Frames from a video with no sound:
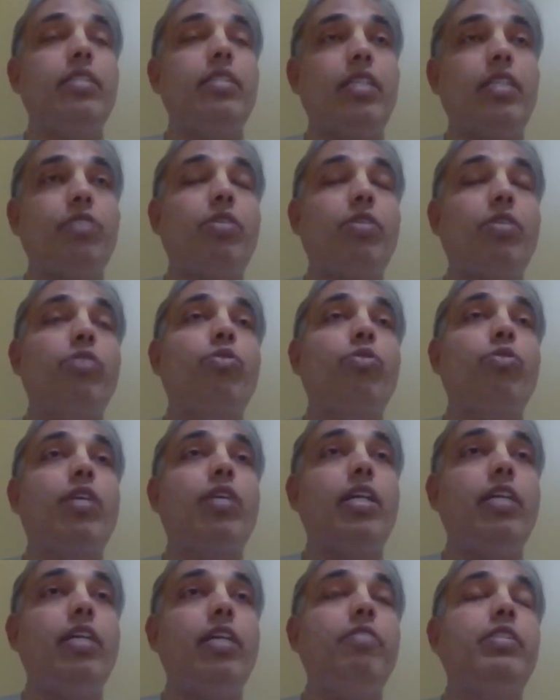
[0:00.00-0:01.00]
That's what
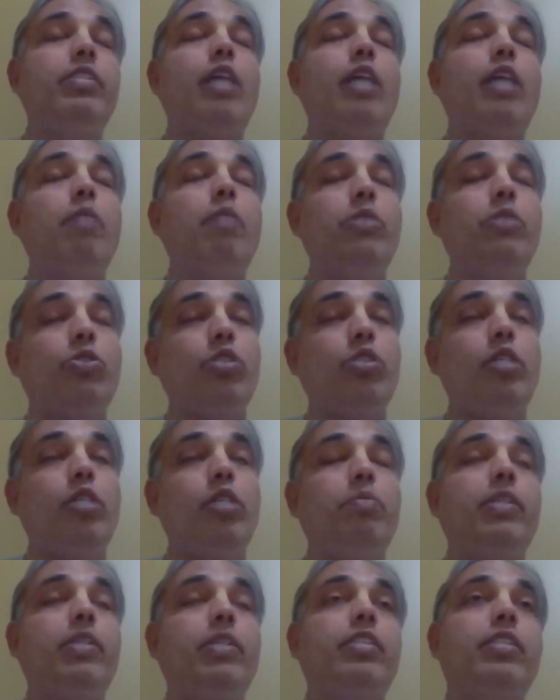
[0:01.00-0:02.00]
Durga Devi's job is, to
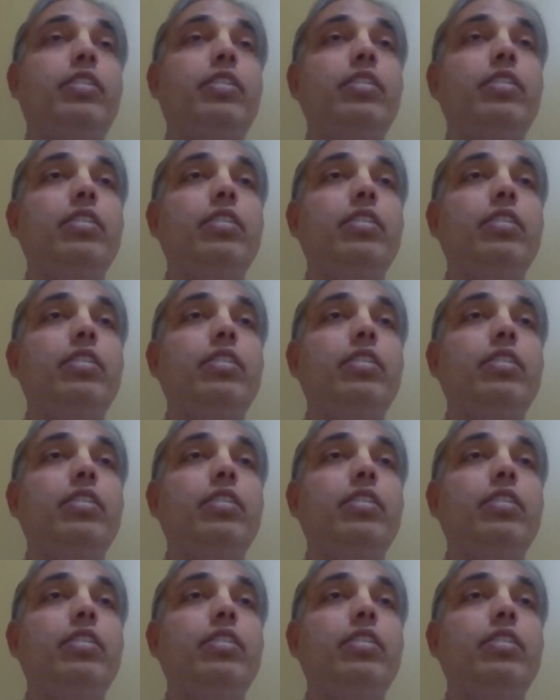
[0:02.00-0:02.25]
keep us